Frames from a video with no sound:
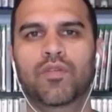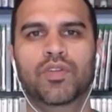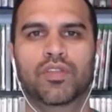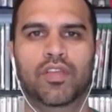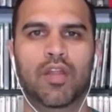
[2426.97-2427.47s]
which
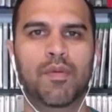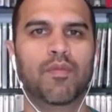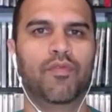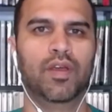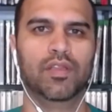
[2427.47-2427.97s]
a lot of people
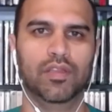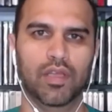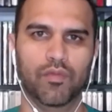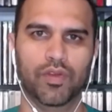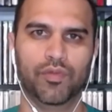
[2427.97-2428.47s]
fell in love
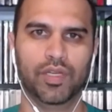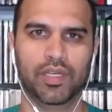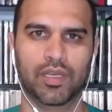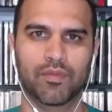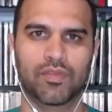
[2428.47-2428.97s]
with when it
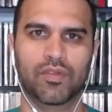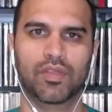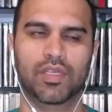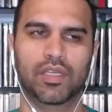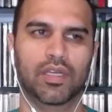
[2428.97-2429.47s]
comes to
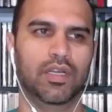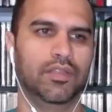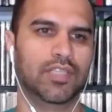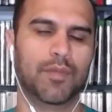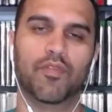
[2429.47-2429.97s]
the
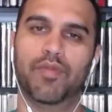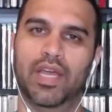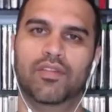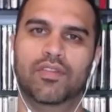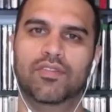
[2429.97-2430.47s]
type of
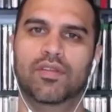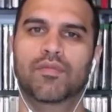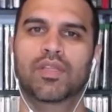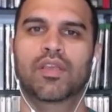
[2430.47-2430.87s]
battle system,